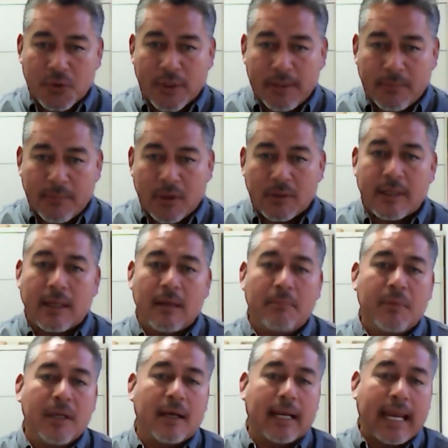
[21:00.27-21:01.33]
trim, there's going to
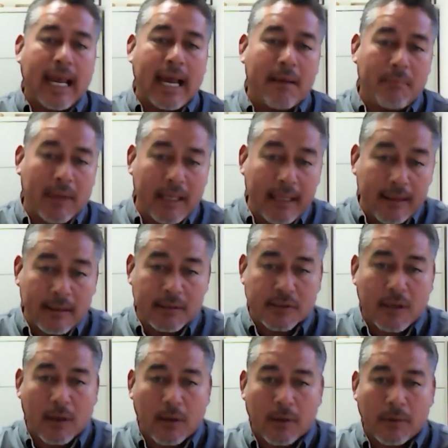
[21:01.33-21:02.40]
be a gap in the
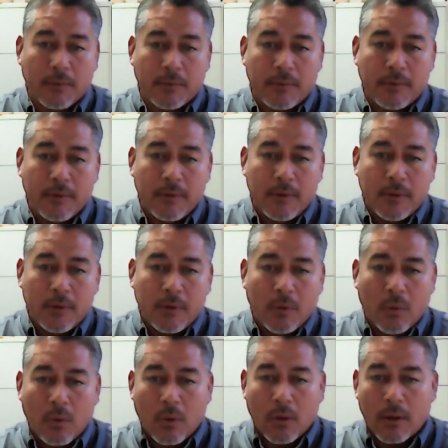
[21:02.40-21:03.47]
stucco
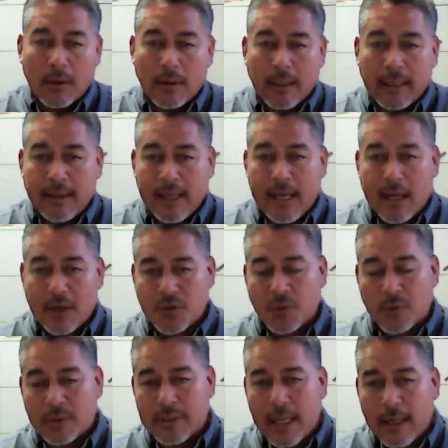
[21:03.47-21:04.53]
or in the
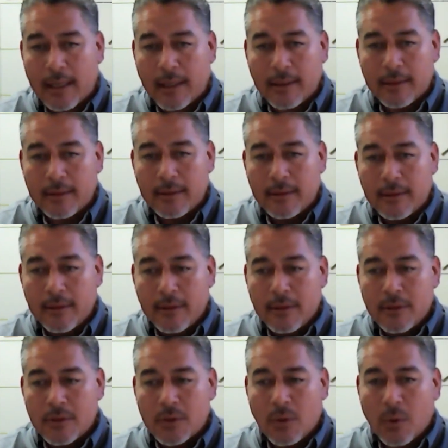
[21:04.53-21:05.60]
actual siding.
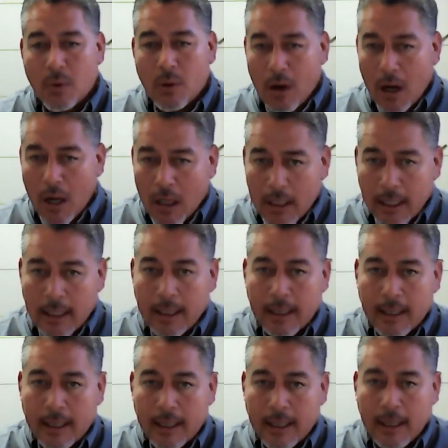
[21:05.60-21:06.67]
So caulking
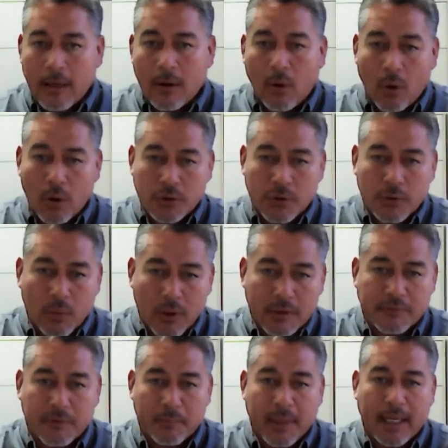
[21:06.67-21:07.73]
again also
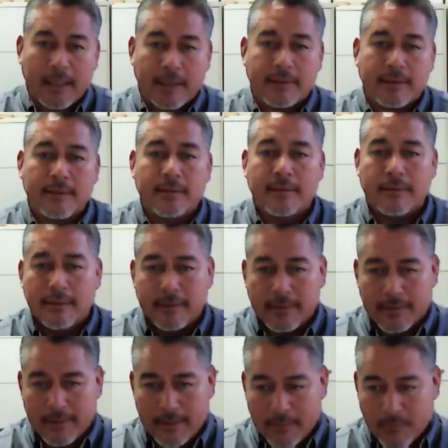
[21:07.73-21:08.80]
works for pest
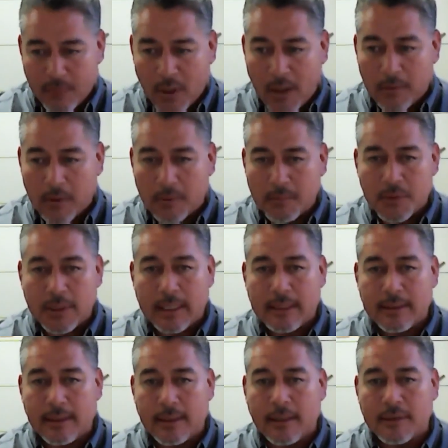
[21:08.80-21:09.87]
problems
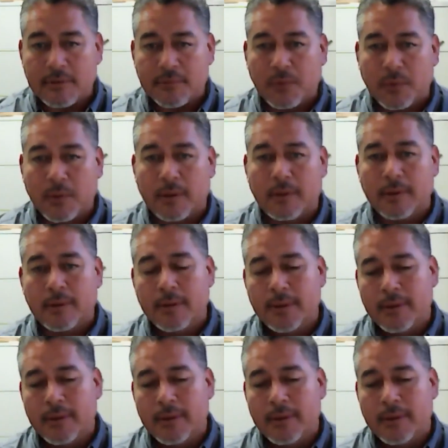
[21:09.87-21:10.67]
as it does for